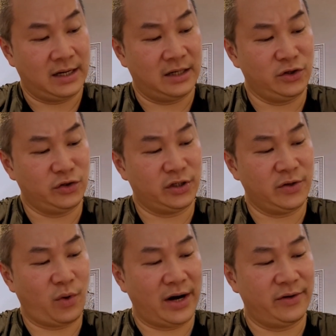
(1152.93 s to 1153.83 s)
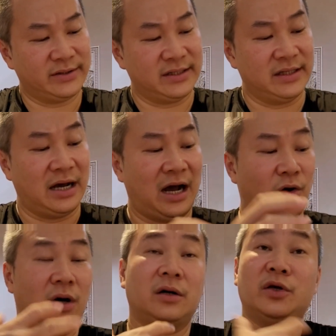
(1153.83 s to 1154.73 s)
usually virus in
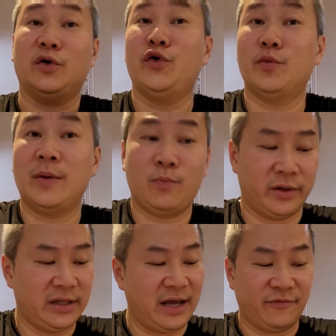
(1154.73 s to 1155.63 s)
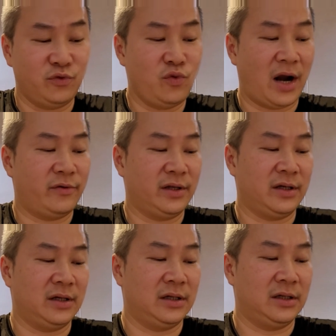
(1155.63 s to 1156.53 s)
your human body, they have
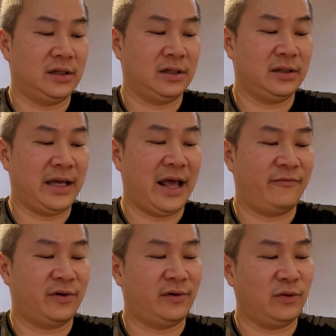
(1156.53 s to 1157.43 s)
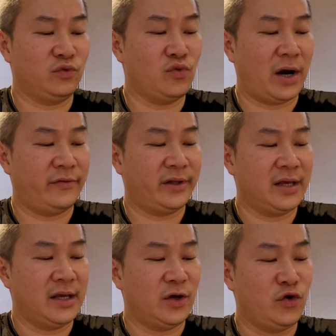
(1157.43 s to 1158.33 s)
200. They have around
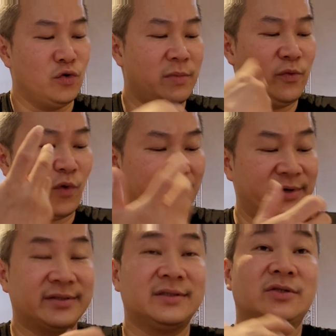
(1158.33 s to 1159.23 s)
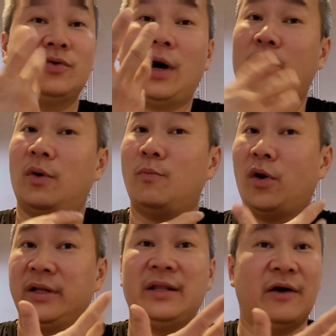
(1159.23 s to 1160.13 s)
200 human virus. So our
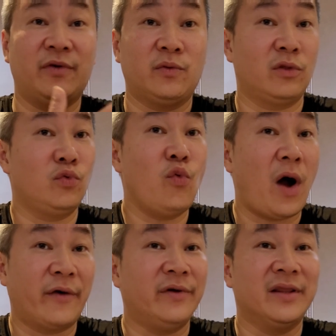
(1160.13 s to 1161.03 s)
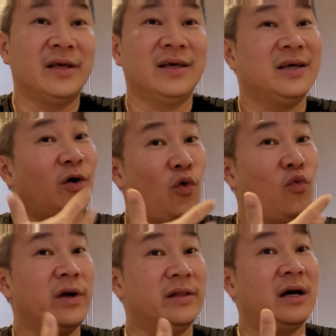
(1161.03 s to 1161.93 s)
body, they have a 200
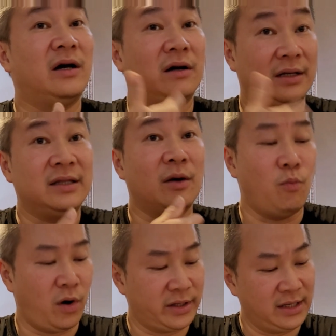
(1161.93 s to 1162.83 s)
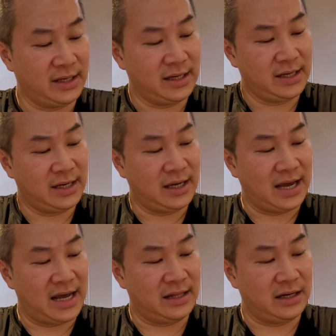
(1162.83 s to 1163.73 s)
over in the body,
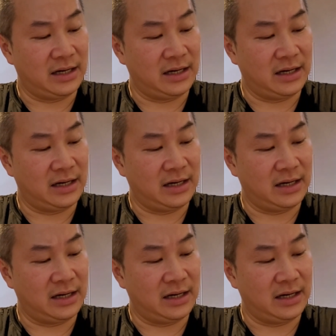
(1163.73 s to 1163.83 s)
and